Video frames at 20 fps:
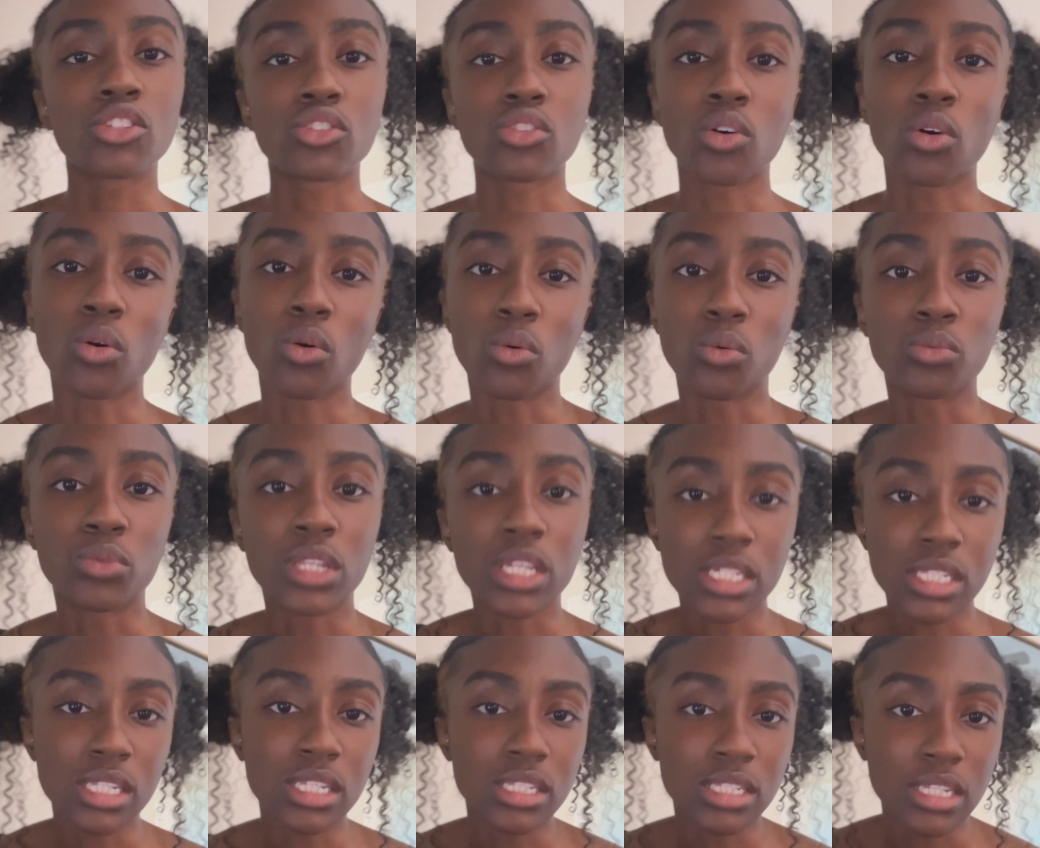So
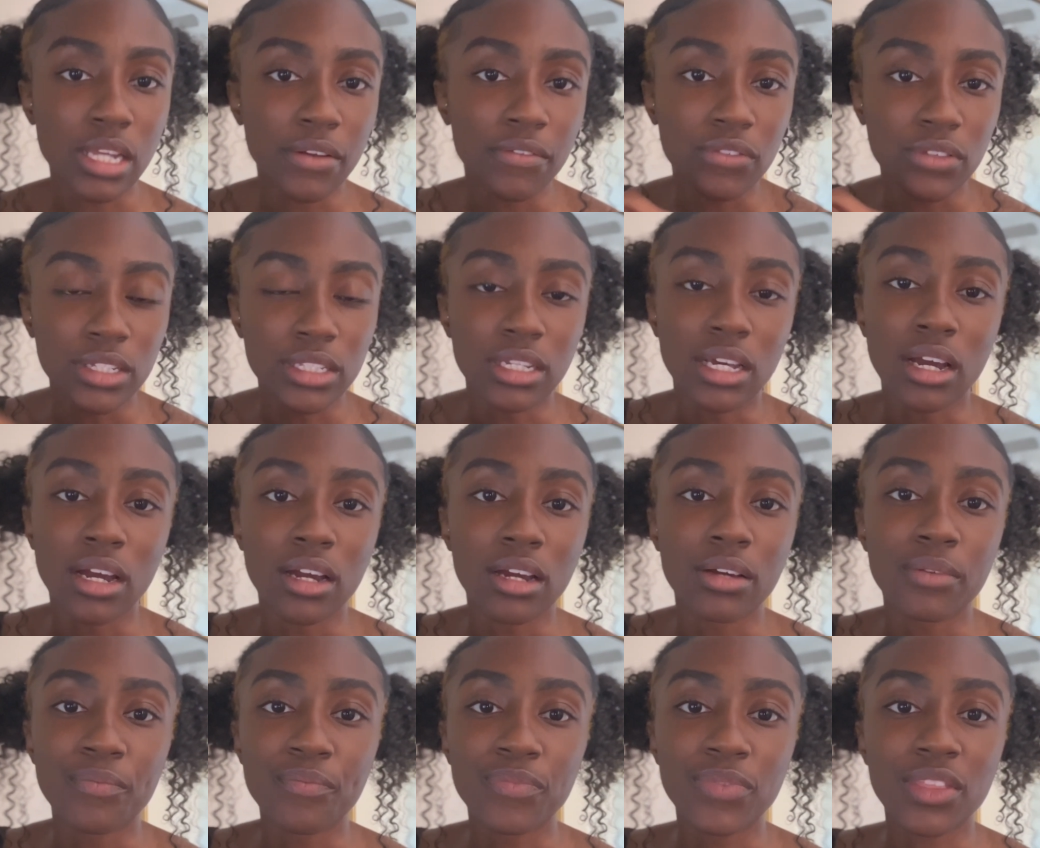this is definitely not
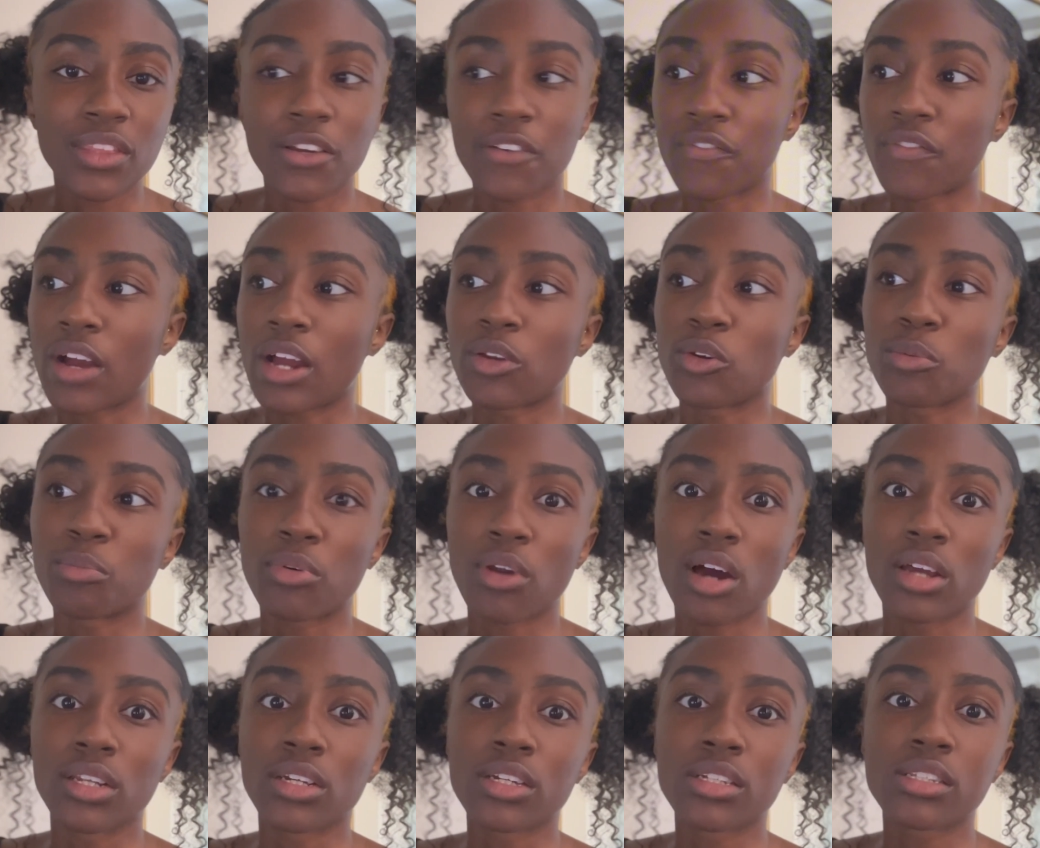a final
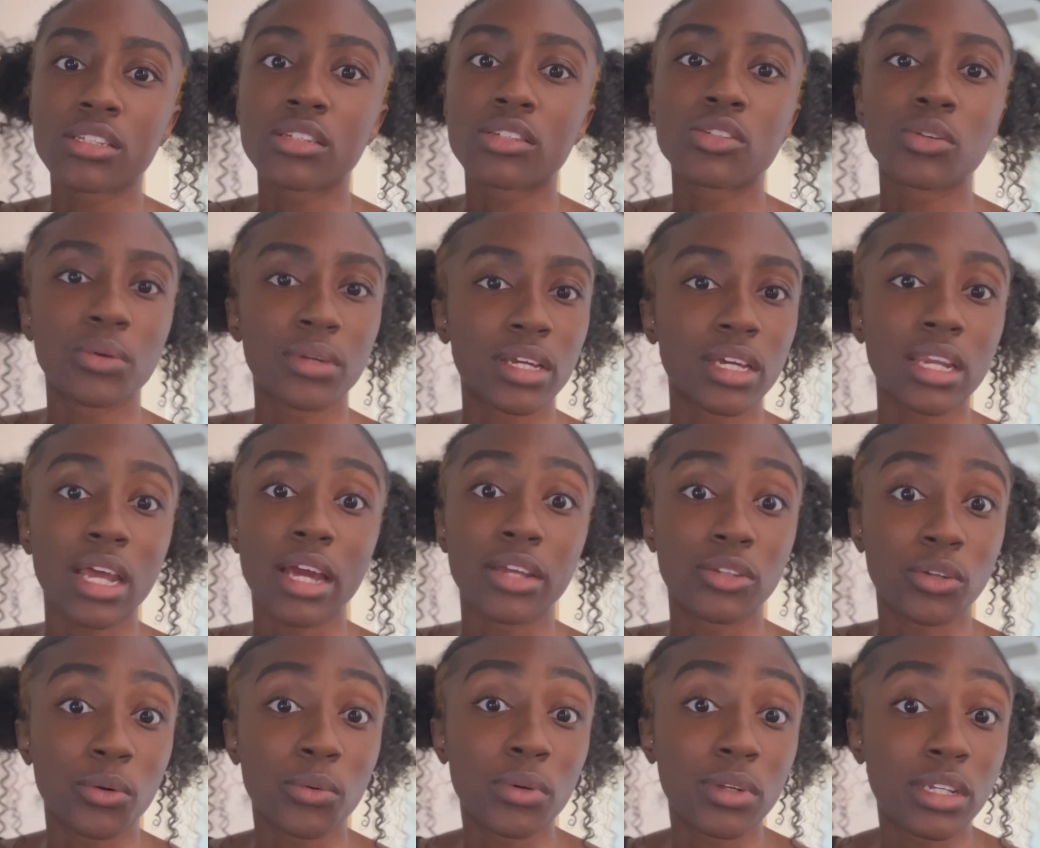product. So again, I
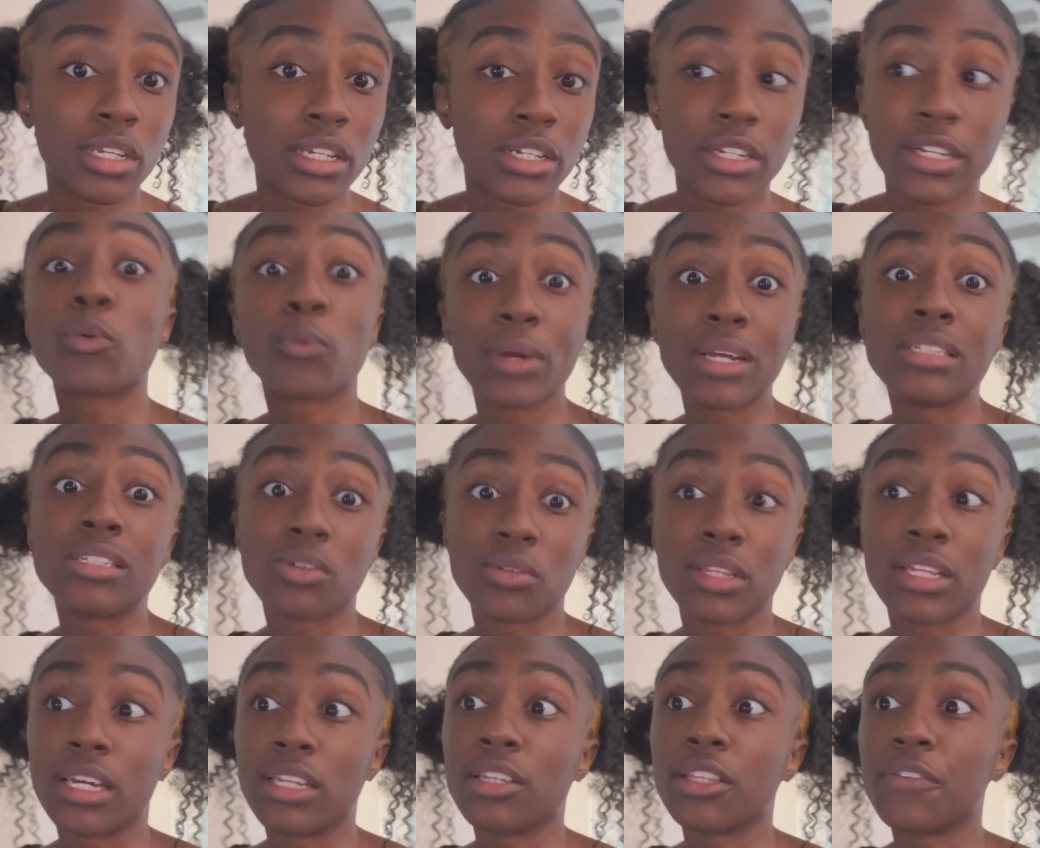don't want to hear it. Wait till
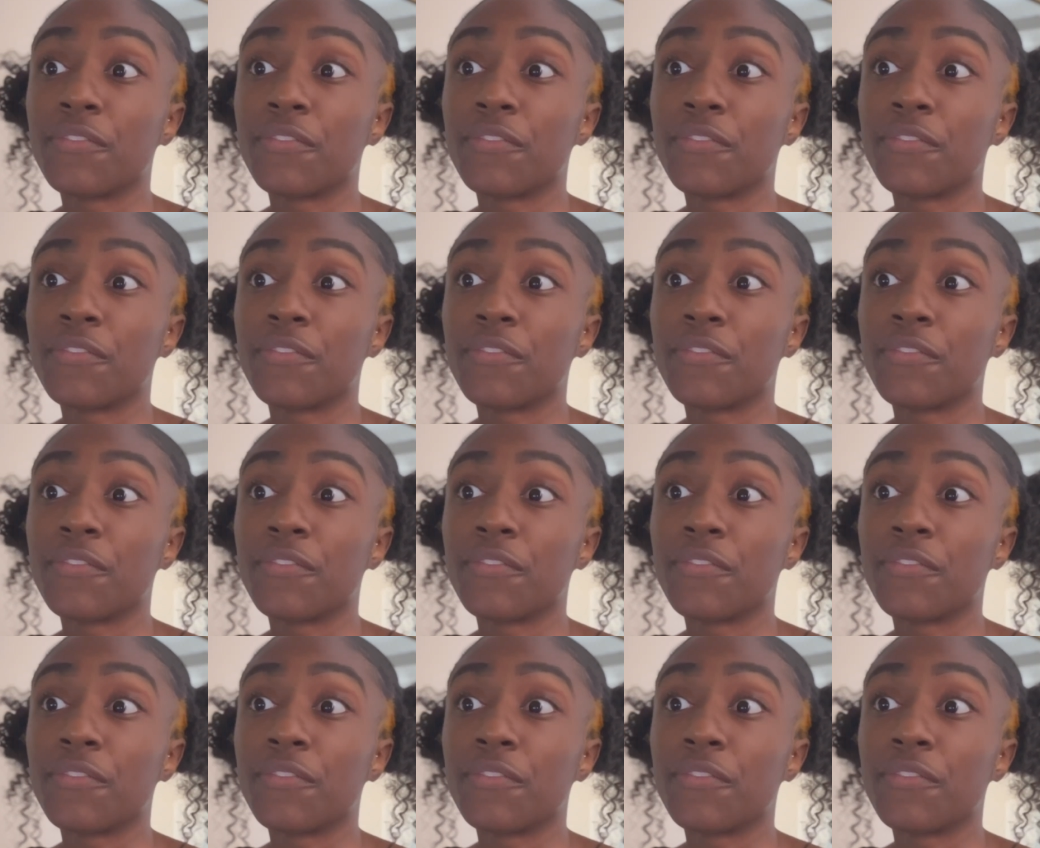the end of the